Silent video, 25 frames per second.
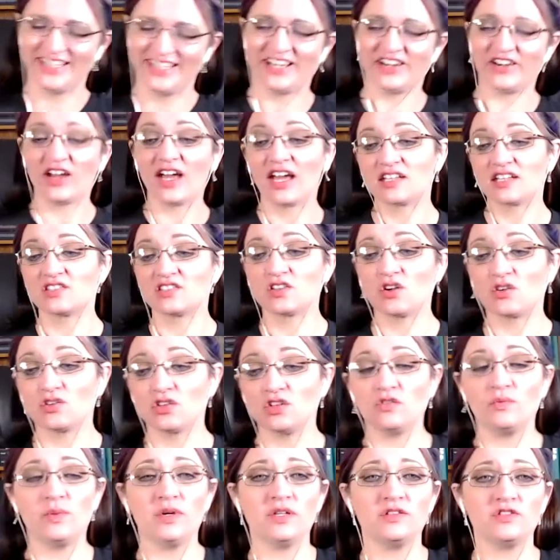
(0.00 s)
Okay, so
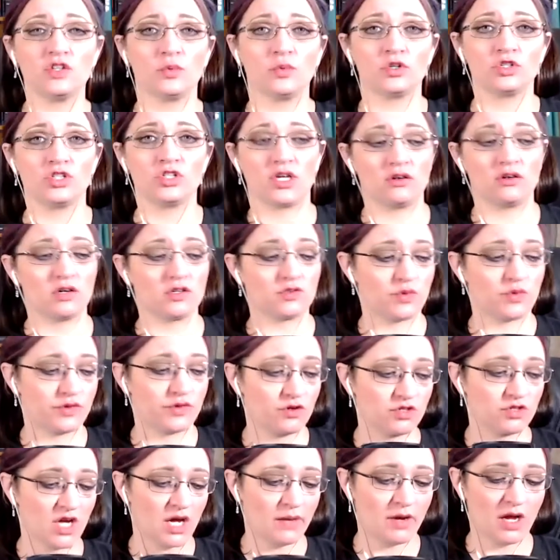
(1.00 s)
you've been super generous with your
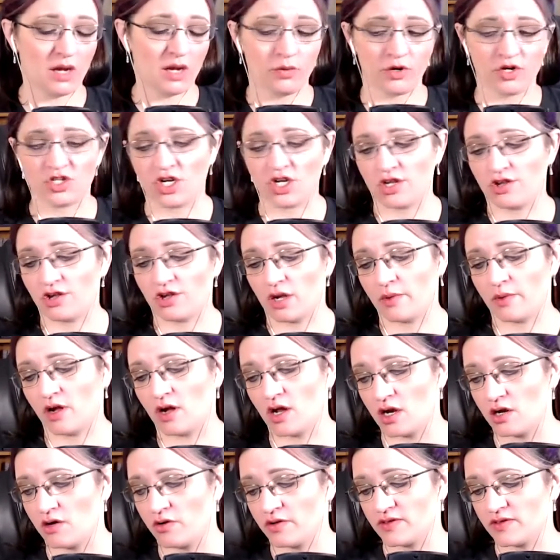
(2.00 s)
time. I appreciate you coming
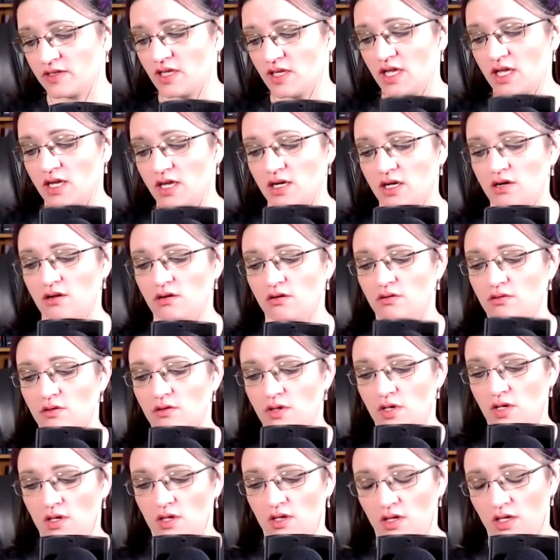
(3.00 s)
on. I know it's late, and I know
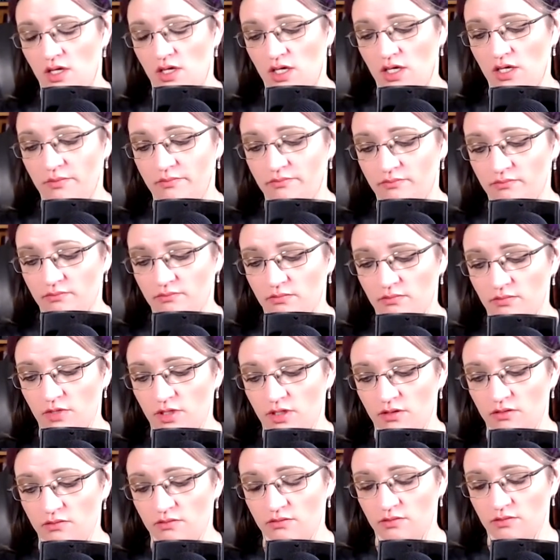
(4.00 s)
you
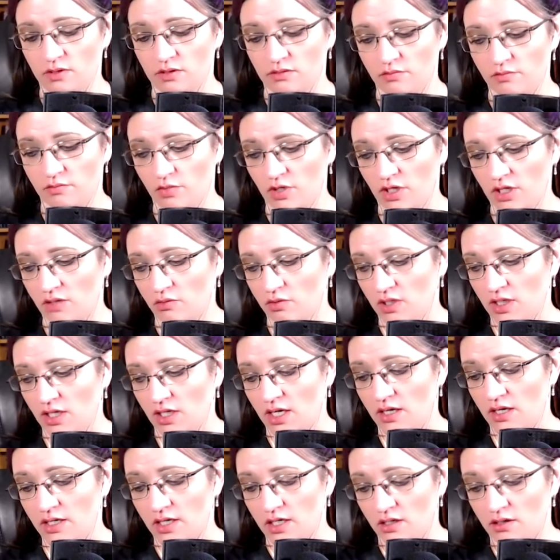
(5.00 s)
know, probably want to get
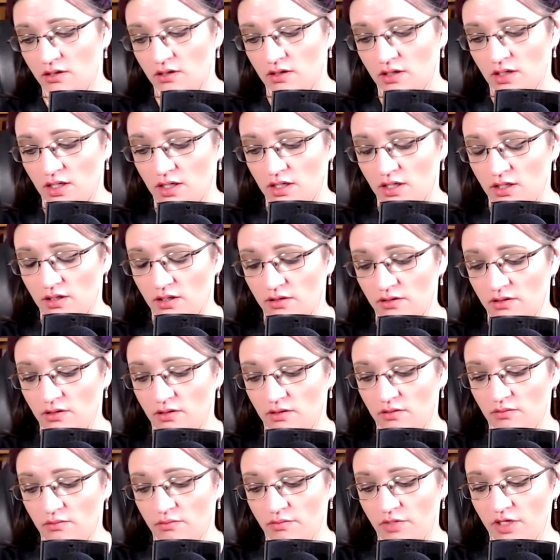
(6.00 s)
out of here.
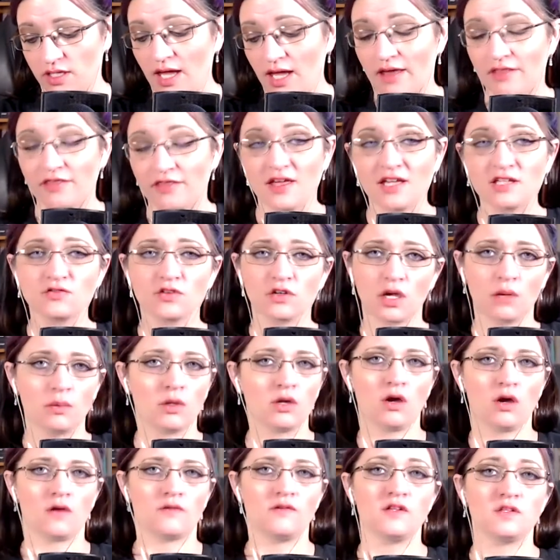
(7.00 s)
But yeah, thanks for coming
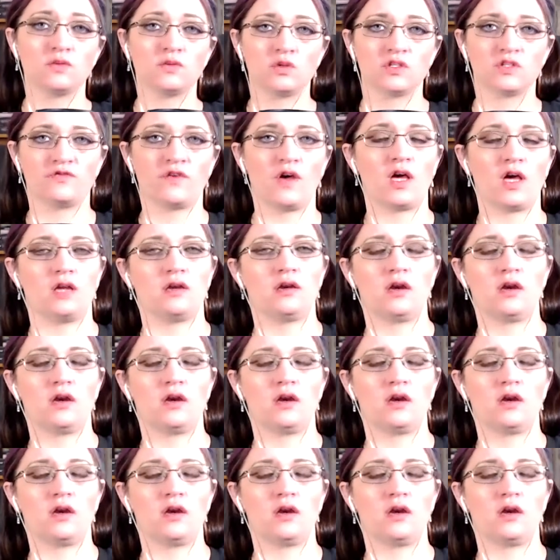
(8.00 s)
on. This was fun.